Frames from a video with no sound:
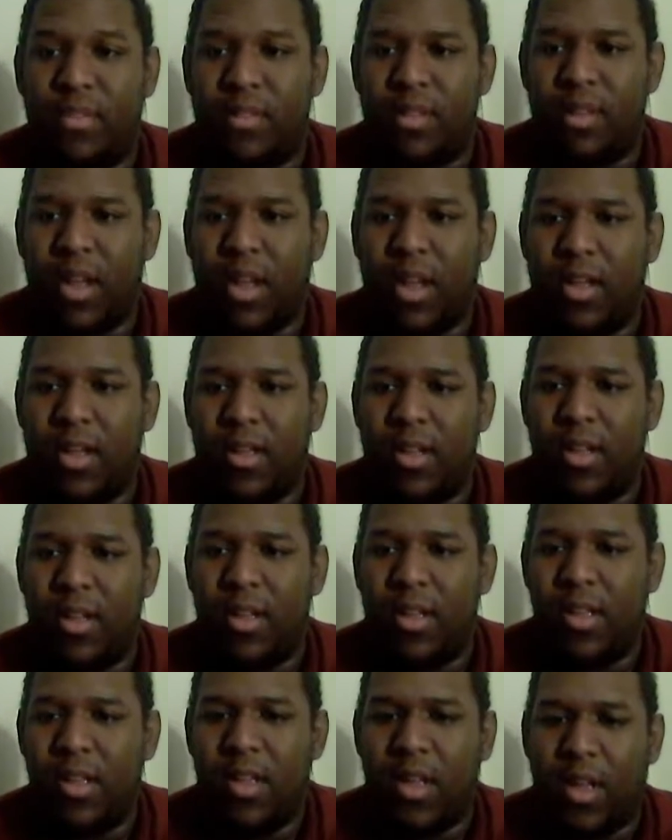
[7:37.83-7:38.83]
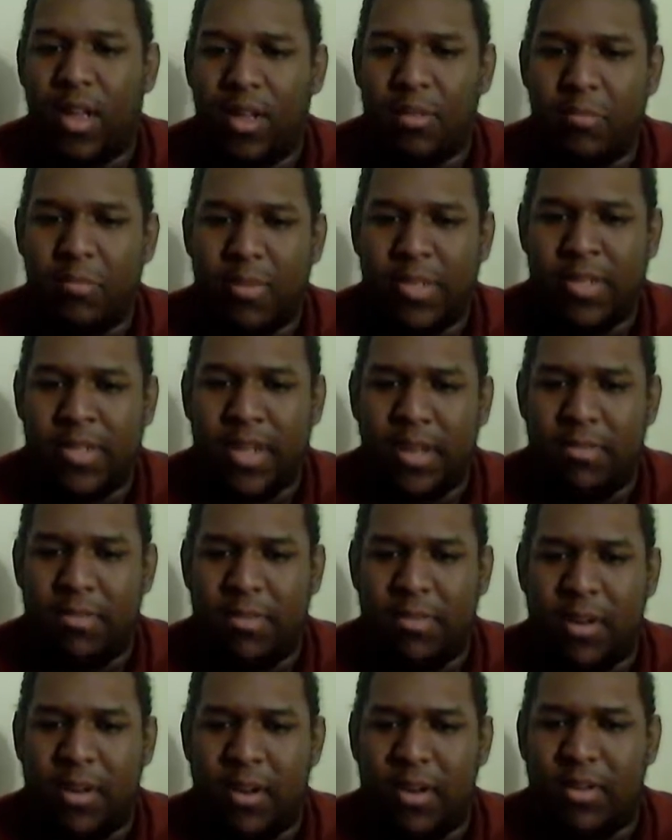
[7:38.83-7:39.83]
But
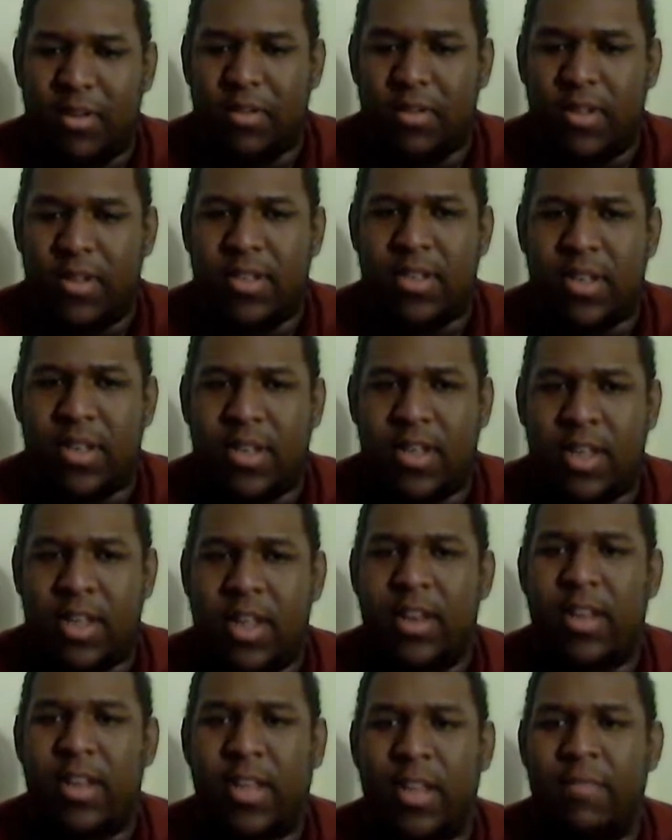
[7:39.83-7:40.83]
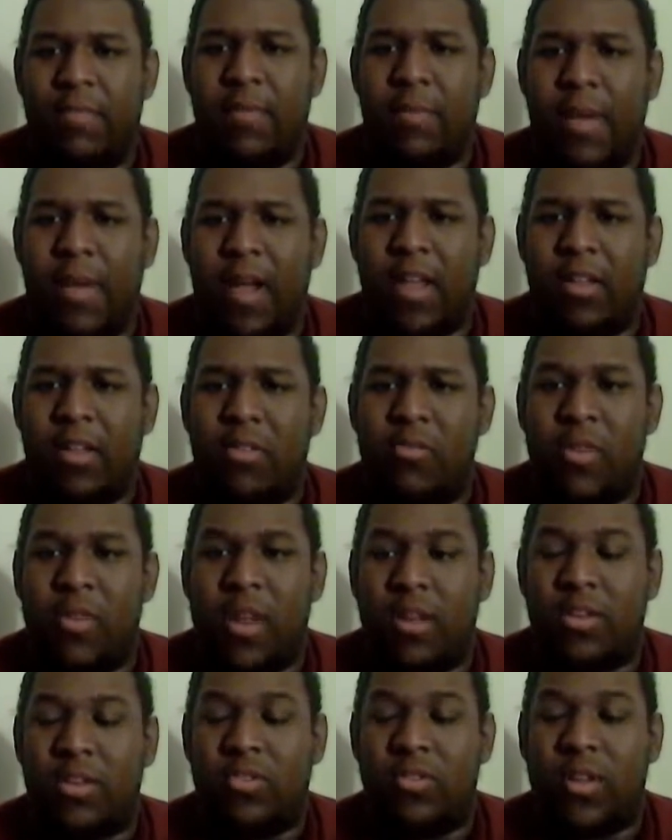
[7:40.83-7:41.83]
Naruto, he's not the kind that give up either
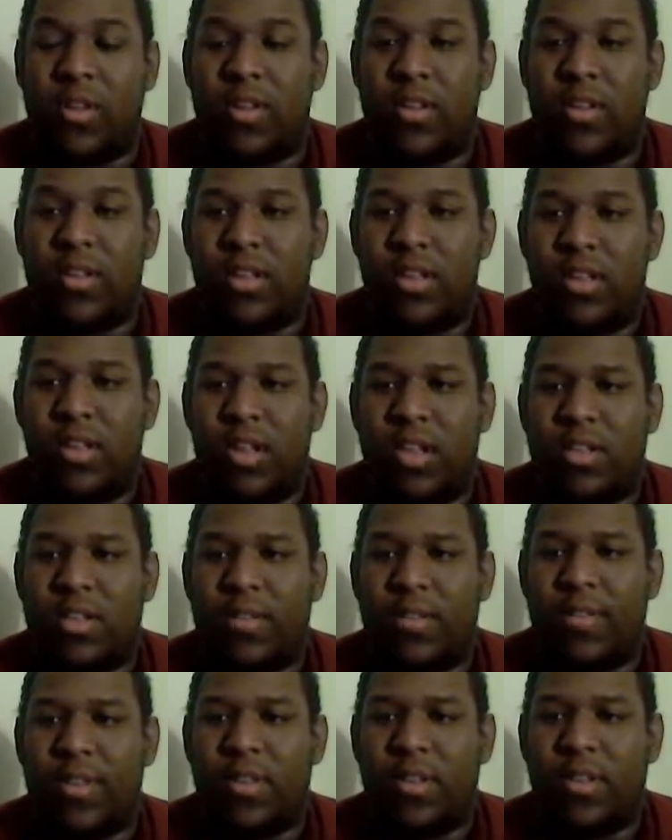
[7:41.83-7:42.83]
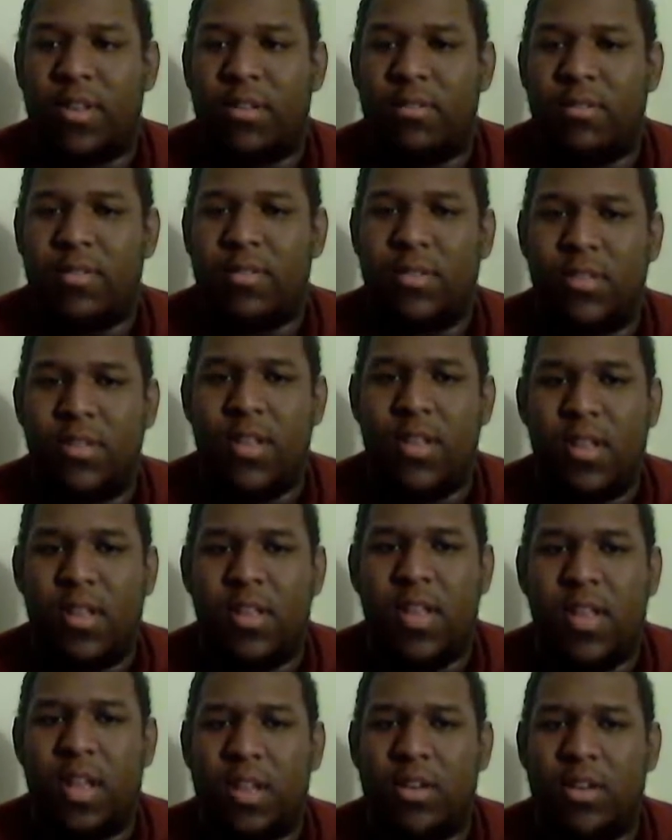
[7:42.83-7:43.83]
without tricks of his own.
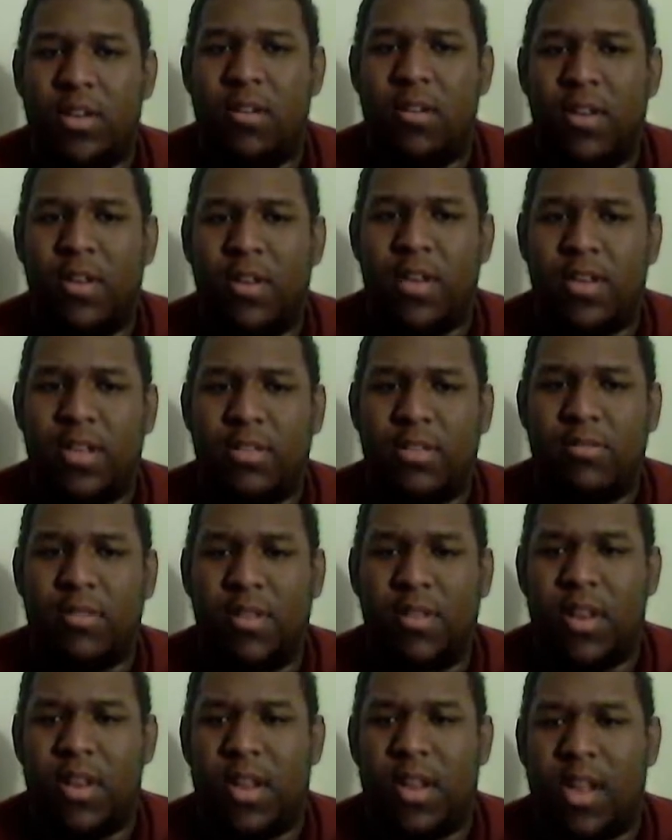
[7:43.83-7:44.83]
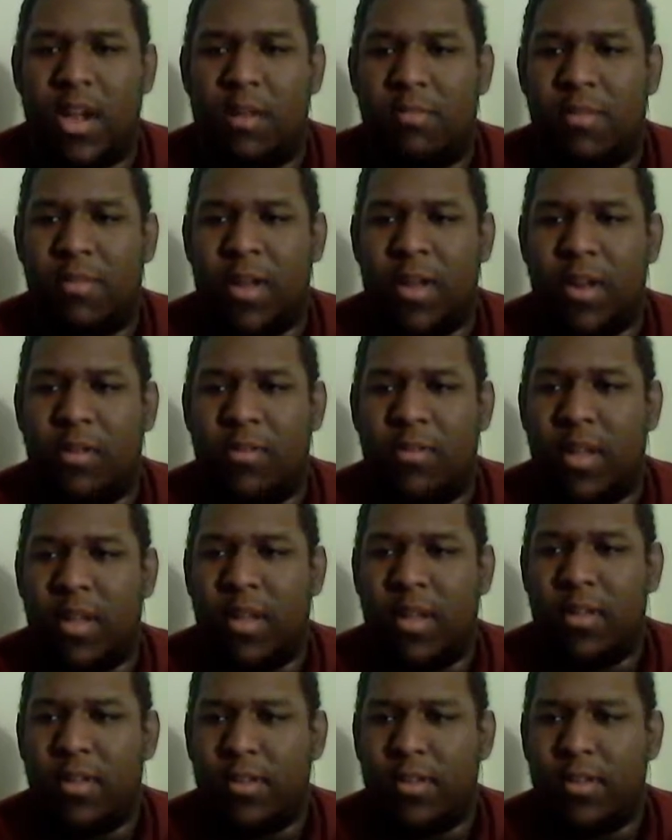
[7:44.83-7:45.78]
And knowing that this was gonna come right away,